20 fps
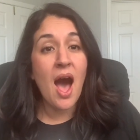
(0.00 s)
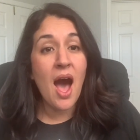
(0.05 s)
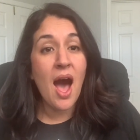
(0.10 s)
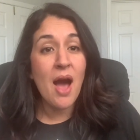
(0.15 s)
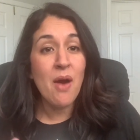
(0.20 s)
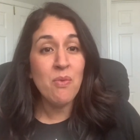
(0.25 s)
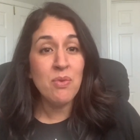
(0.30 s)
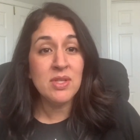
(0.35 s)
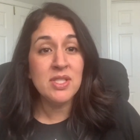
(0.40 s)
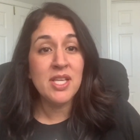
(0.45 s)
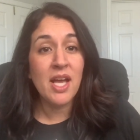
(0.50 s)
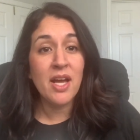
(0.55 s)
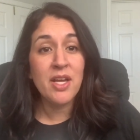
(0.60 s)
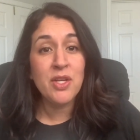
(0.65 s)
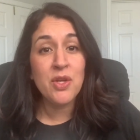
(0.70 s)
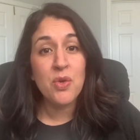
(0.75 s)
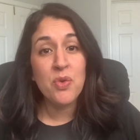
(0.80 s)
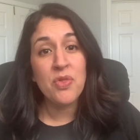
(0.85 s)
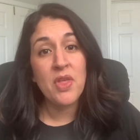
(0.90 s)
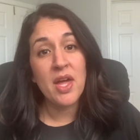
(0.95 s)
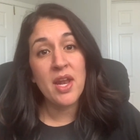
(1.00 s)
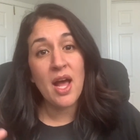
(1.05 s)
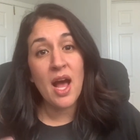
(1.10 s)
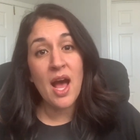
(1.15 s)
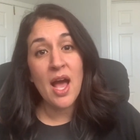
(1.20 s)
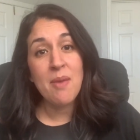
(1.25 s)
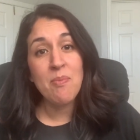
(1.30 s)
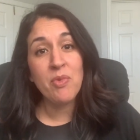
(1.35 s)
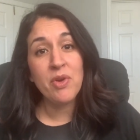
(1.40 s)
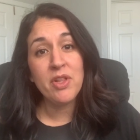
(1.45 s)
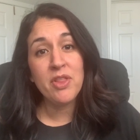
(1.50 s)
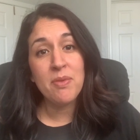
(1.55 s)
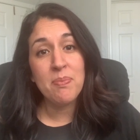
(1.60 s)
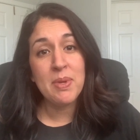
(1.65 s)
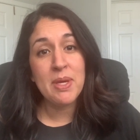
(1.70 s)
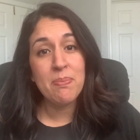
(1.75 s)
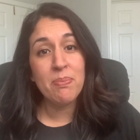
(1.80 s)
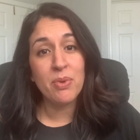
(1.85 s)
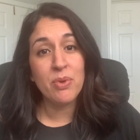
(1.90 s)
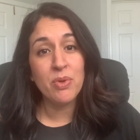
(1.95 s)
I will tell you that I'm one of the
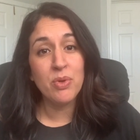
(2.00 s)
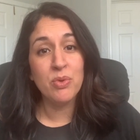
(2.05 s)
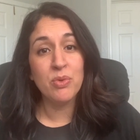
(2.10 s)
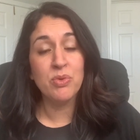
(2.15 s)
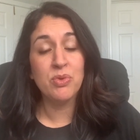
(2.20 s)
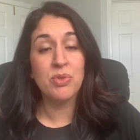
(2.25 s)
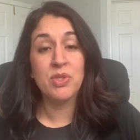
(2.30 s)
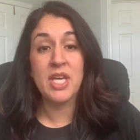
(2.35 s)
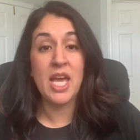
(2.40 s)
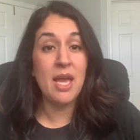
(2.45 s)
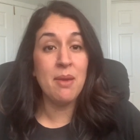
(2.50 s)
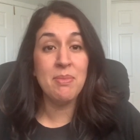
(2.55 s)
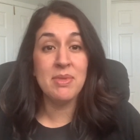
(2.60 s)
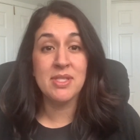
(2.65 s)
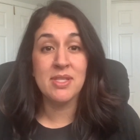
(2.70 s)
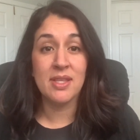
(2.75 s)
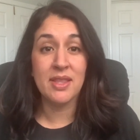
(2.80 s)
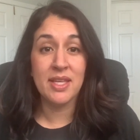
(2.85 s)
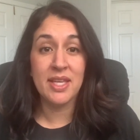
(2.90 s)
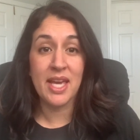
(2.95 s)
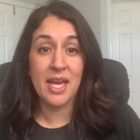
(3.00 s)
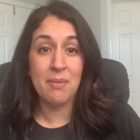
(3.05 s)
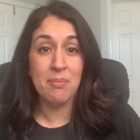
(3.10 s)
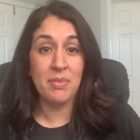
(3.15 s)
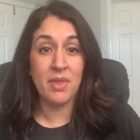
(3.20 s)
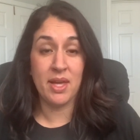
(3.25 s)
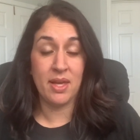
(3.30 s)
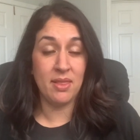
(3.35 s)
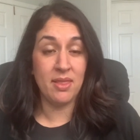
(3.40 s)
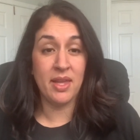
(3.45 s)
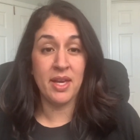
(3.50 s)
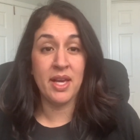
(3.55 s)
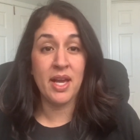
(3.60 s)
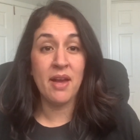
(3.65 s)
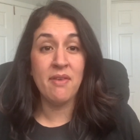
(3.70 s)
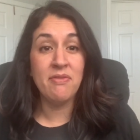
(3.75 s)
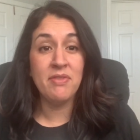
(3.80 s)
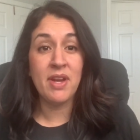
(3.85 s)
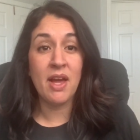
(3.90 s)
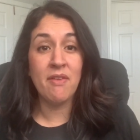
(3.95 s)
people who came into the game late. Like
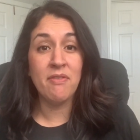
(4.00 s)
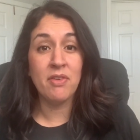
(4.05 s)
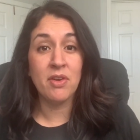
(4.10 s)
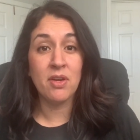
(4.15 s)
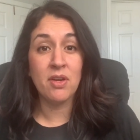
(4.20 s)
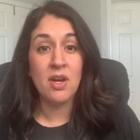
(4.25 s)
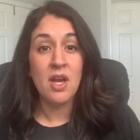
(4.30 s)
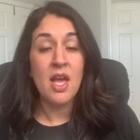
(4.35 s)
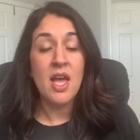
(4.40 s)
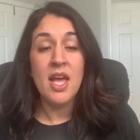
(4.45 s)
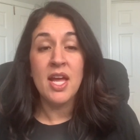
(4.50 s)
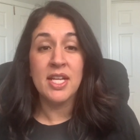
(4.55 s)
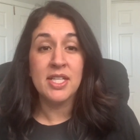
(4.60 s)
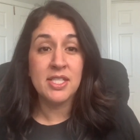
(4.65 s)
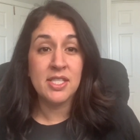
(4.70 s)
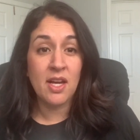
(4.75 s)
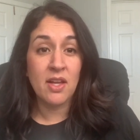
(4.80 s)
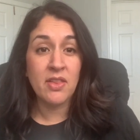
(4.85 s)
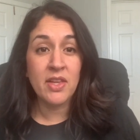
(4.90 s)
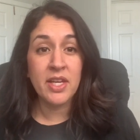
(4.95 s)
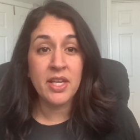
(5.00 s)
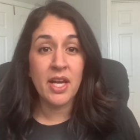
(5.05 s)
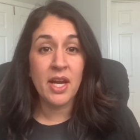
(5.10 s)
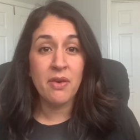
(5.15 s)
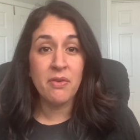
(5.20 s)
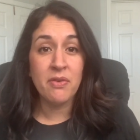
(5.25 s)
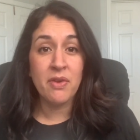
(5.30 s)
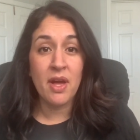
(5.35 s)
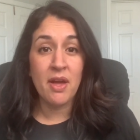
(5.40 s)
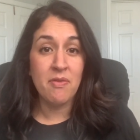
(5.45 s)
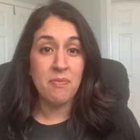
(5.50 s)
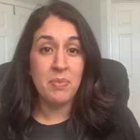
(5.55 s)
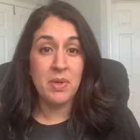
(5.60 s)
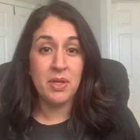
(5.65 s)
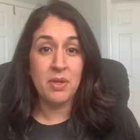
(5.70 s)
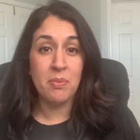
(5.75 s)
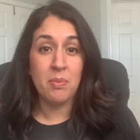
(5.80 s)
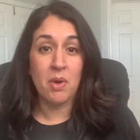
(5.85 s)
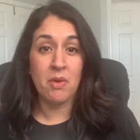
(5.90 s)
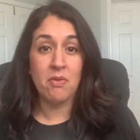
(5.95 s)
I've never, it's not like I have
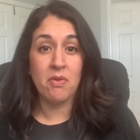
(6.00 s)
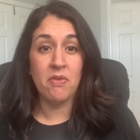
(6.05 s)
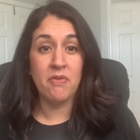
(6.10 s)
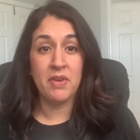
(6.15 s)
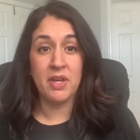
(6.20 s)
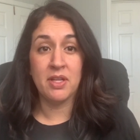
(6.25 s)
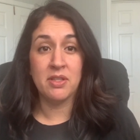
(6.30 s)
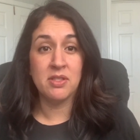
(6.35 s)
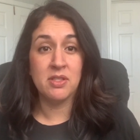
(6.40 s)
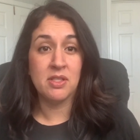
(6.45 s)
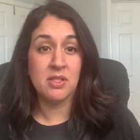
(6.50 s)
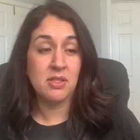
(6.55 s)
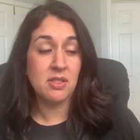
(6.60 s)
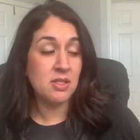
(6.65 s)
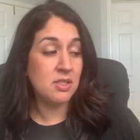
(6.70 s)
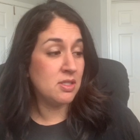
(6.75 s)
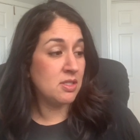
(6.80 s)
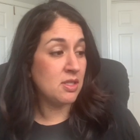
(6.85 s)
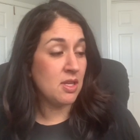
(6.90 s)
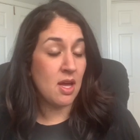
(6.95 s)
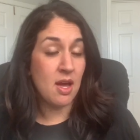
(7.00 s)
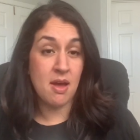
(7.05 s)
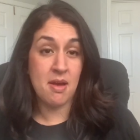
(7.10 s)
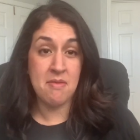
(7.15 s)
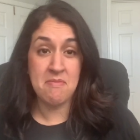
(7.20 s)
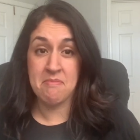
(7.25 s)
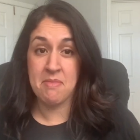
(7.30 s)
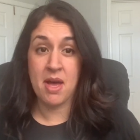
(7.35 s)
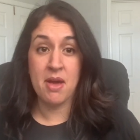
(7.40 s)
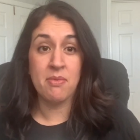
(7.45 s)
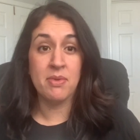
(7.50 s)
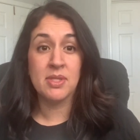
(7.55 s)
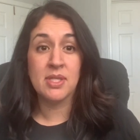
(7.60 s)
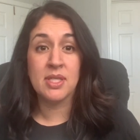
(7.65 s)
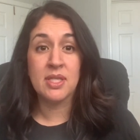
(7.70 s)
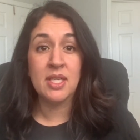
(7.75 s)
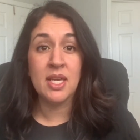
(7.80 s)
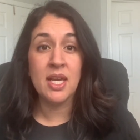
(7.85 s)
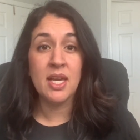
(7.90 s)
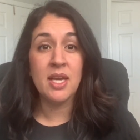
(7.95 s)
been a Marvel fan since um, I was
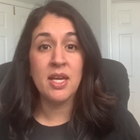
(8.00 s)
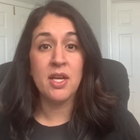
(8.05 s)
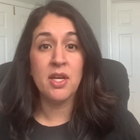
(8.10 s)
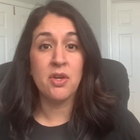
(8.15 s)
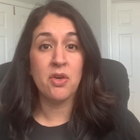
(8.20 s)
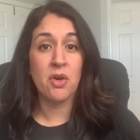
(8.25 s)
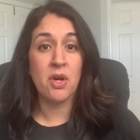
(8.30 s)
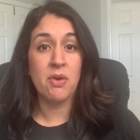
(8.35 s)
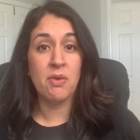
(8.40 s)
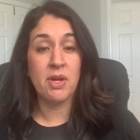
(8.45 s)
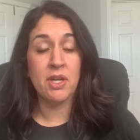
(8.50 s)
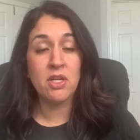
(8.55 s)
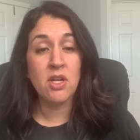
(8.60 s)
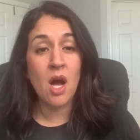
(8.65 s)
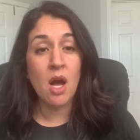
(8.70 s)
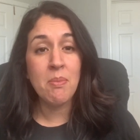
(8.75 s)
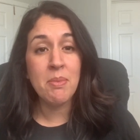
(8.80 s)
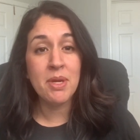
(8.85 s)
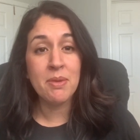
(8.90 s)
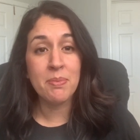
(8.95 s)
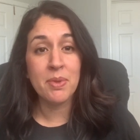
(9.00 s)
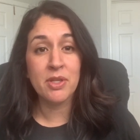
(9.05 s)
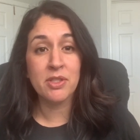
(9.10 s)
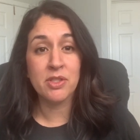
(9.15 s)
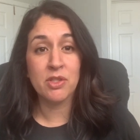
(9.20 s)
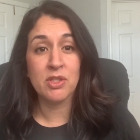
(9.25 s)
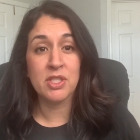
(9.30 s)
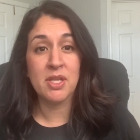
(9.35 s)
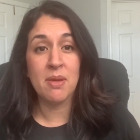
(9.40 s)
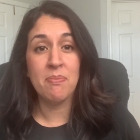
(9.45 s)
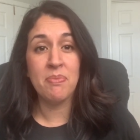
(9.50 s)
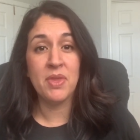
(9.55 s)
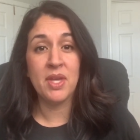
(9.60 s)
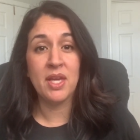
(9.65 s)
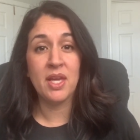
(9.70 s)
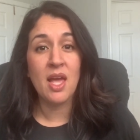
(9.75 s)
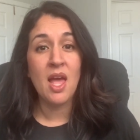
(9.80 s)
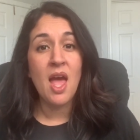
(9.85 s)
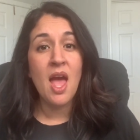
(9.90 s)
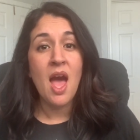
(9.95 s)
a kid or I read comic books or something.